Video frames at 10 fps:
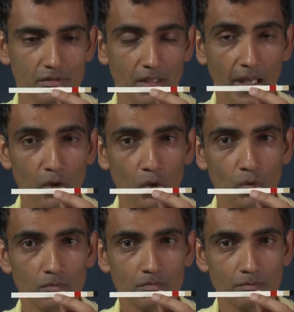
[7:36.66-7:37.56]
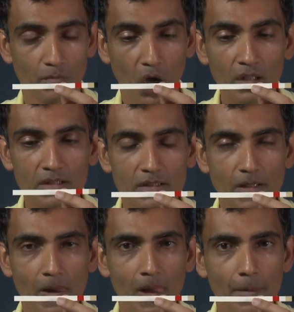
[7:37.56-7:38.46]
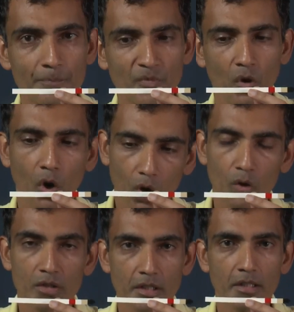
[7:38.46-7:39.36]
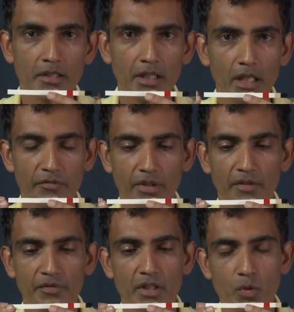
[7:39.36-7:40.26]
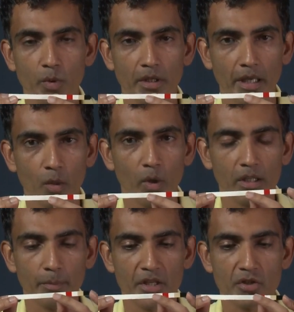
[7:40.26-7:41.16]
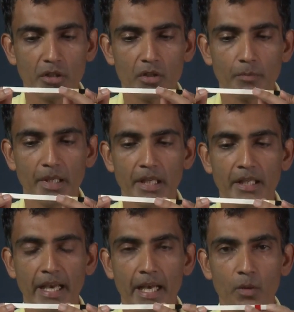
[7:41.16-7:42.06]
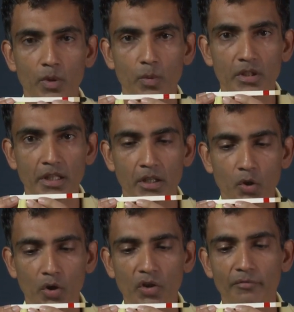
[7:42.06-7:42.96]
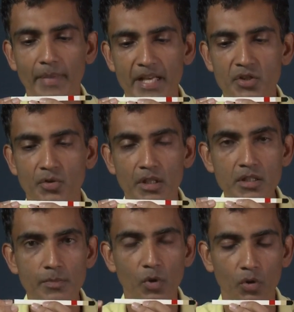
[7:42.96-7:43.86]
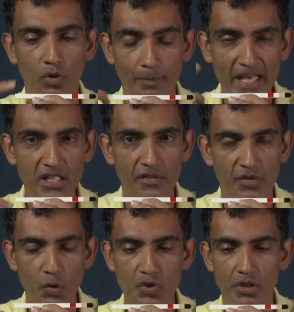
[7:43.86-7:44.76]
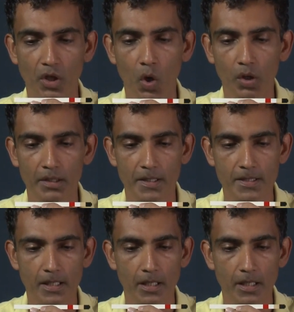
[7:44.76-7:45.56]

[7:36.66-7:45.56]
Lego blocks. Or alternately, if this were a one-dimensional domain and we were talking of mass transport or mass diffusion along this